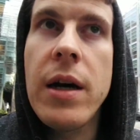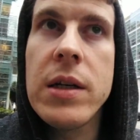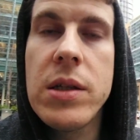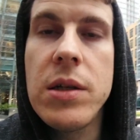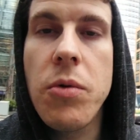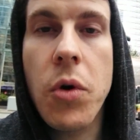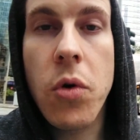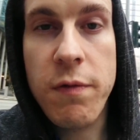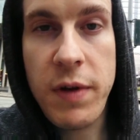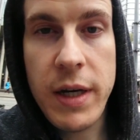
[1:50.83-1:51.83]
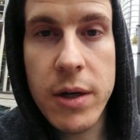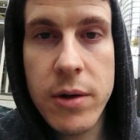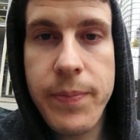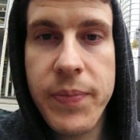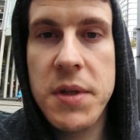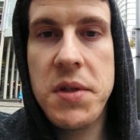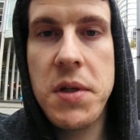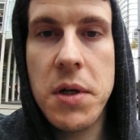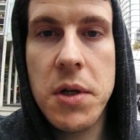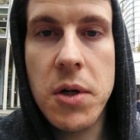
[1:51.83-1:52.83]
also record video. So
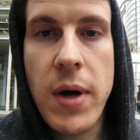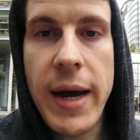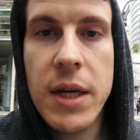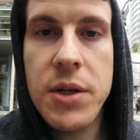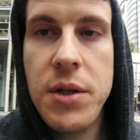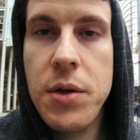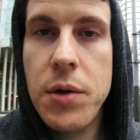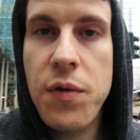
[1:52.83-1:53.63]
I can do